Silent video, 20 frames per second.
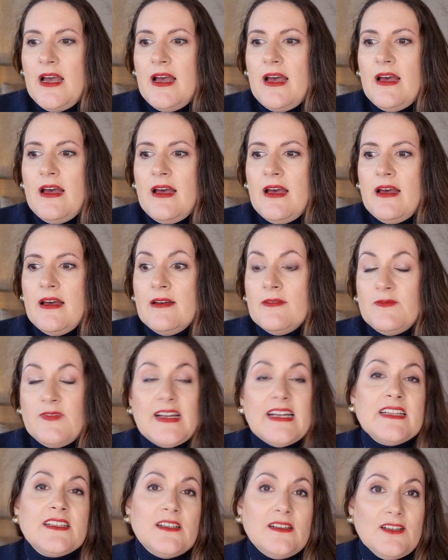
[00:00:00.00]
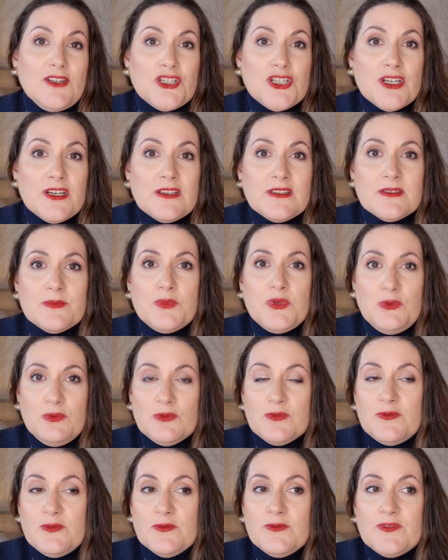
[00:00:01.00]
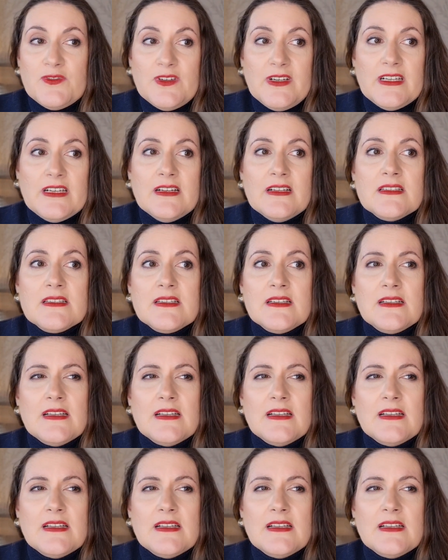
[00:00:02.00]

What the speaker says: Very delicious, beautiful fragrance.